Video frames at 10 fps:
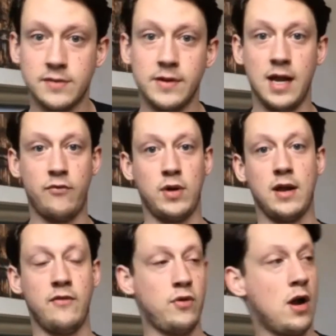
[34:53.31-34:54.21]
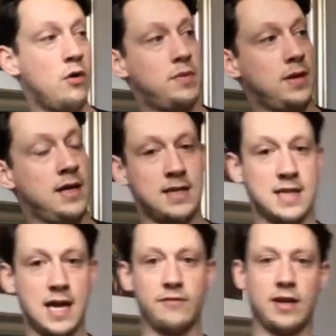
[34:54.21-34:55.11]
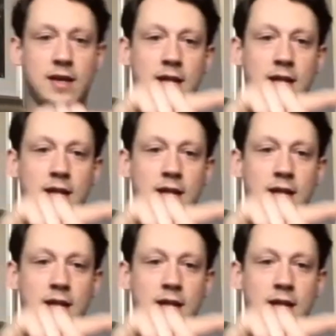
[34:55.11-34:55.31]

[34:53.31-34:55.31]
If we go, it's kind of like